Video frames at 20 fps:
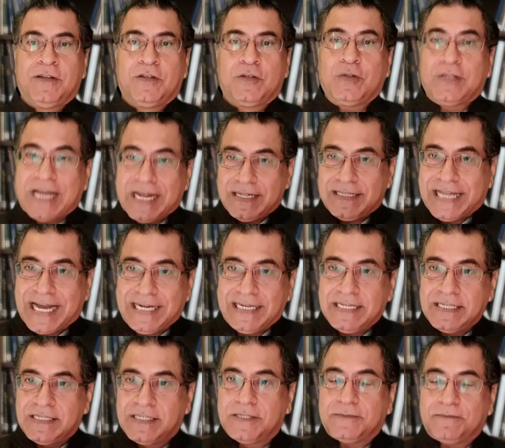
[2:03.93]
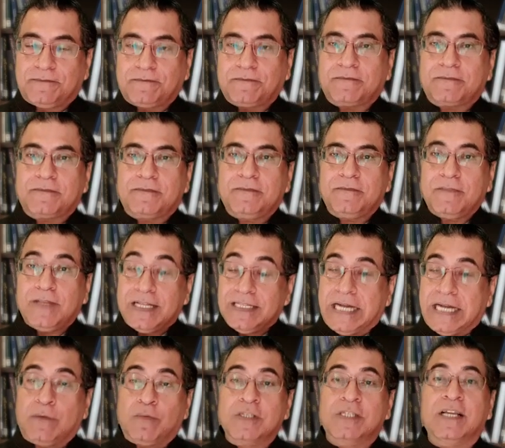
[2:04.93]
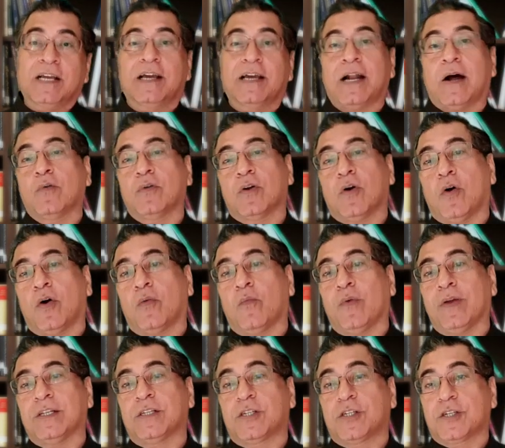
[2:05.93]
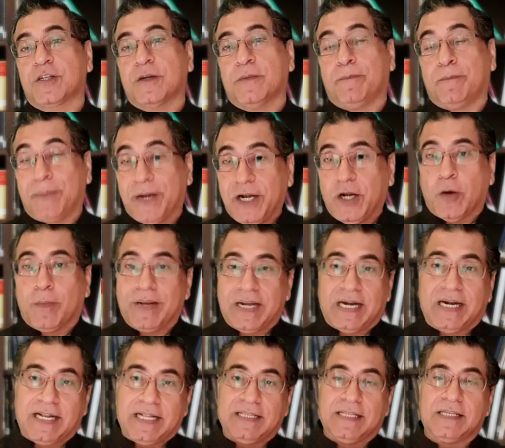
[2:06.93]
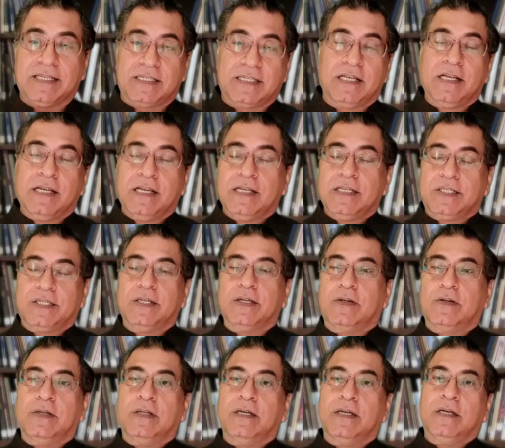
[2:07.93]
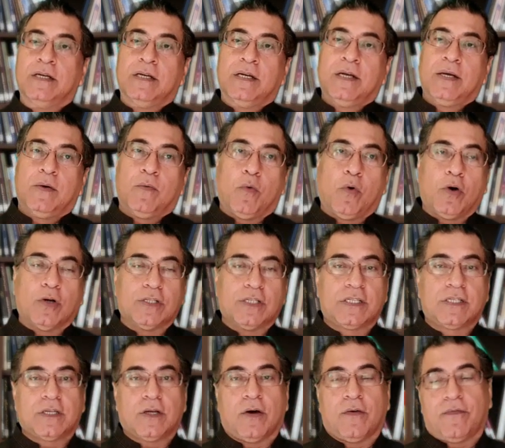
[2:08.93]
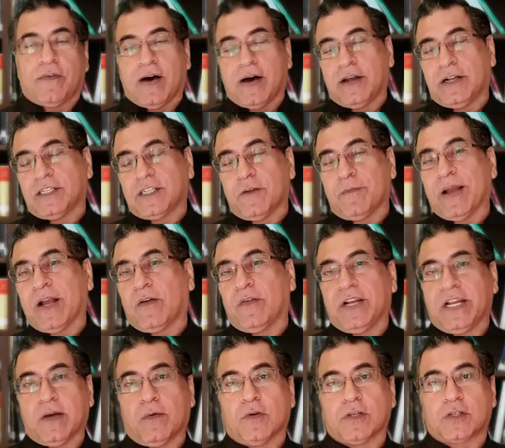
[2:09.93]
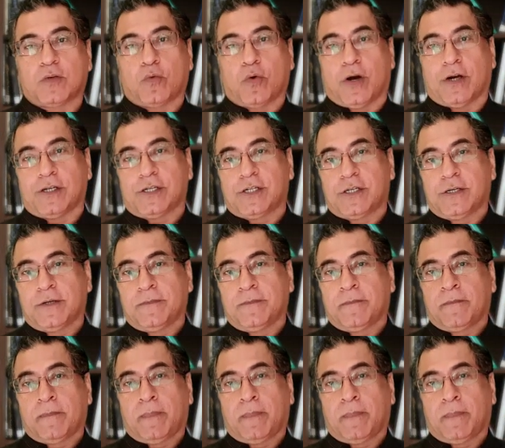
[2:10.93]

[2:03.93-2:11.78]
So that was the ground on which predominantly this circular was of Reserve Bank of India was quashed.